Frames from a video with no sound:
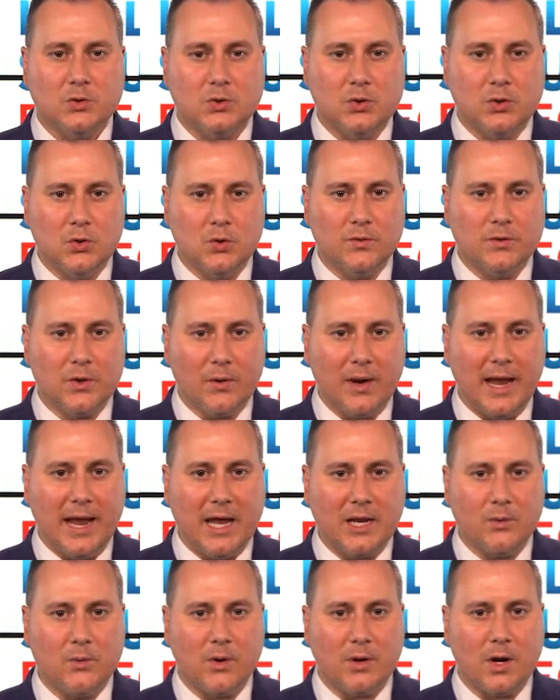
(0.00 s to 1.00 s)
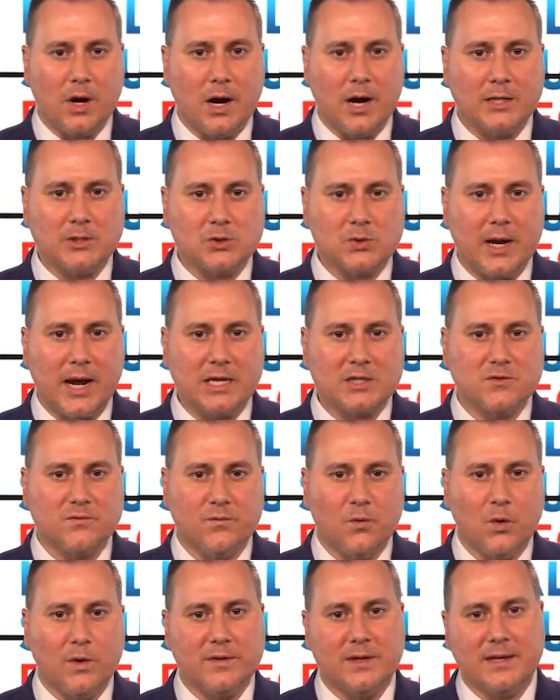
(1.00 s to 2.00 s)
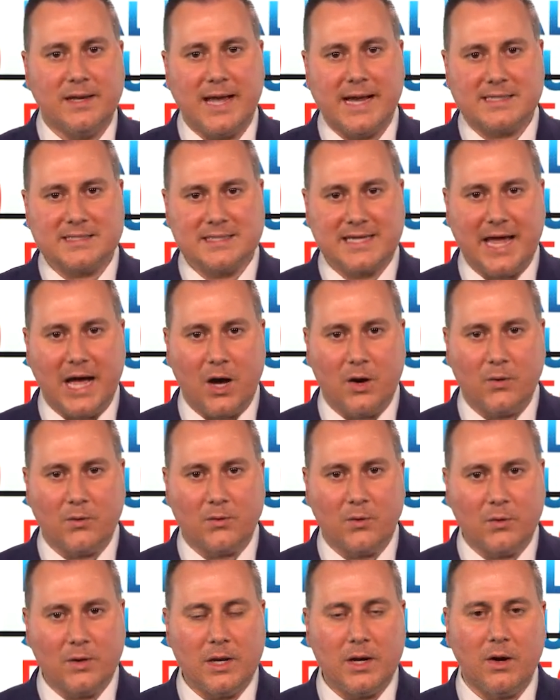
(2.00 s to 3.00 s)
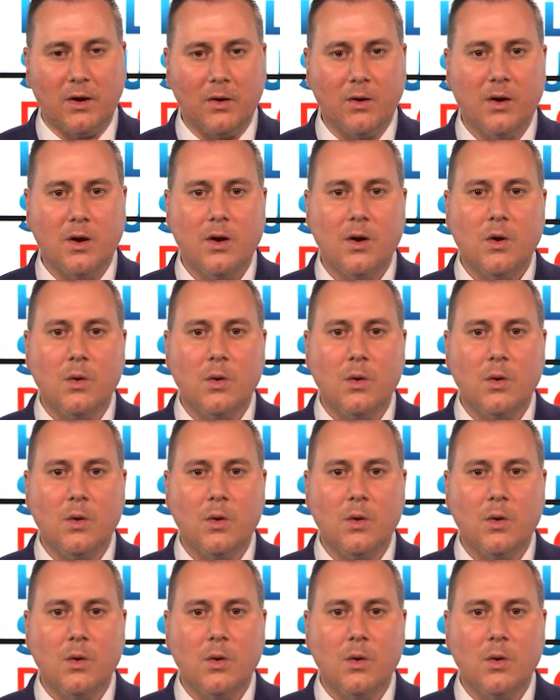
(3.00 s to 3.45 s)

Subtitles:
to their annual contracts for the next calendar year